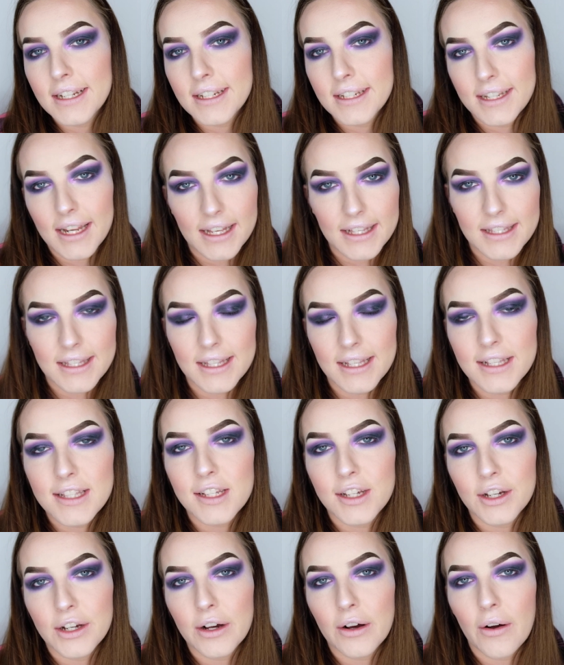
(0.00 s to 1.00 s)
does this
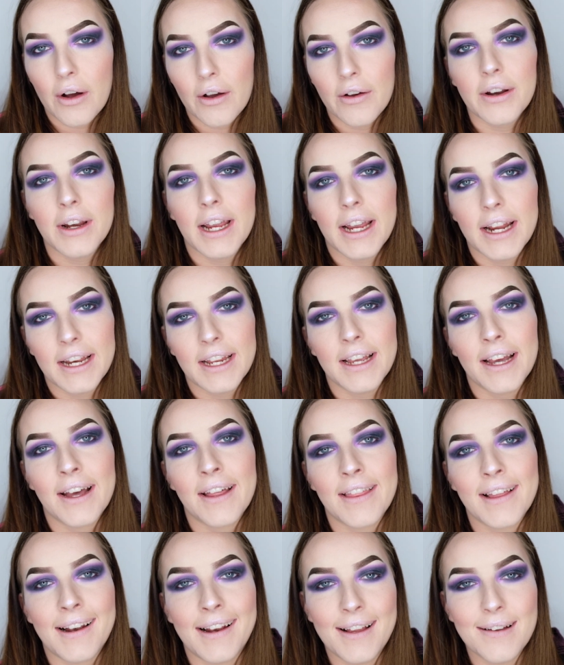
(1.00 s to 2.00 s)
girl own any
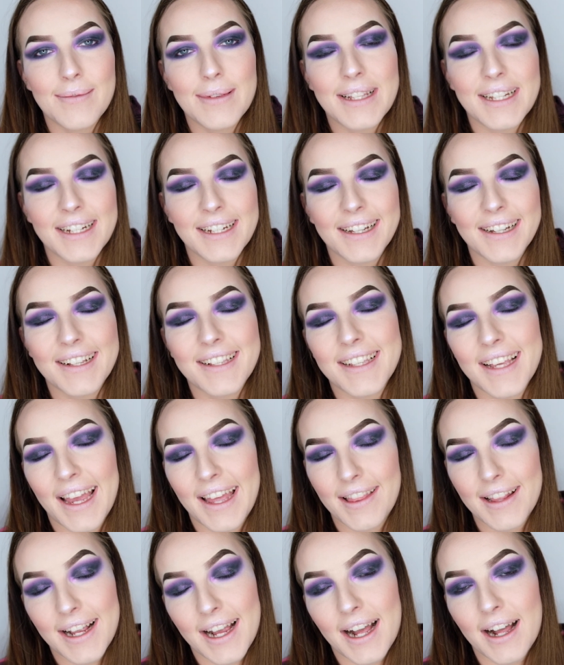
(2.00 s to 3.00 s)
other lipsticks?
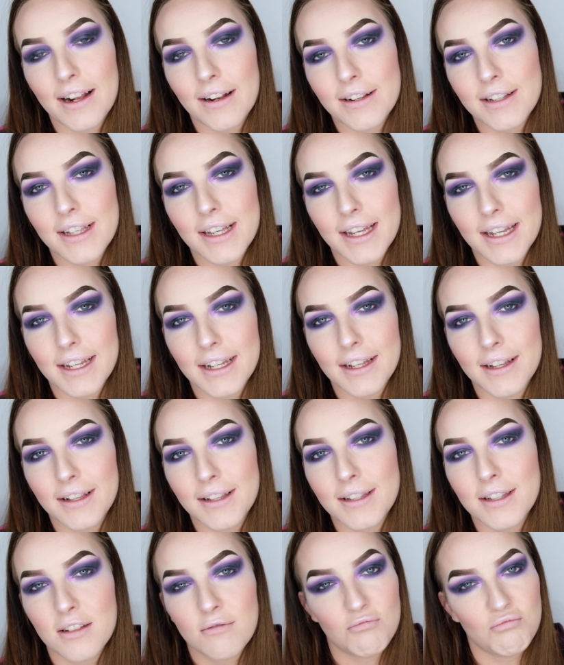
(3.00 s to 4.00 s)
And the answer
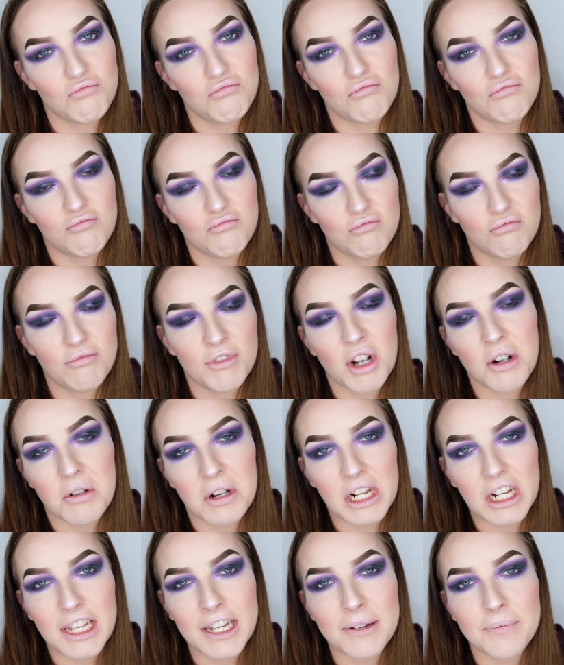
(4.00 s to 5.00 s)
is not
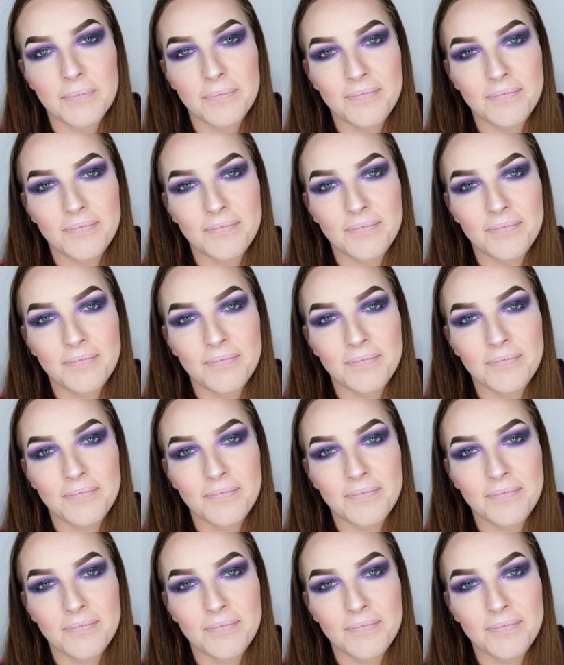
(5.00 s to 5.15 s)
really.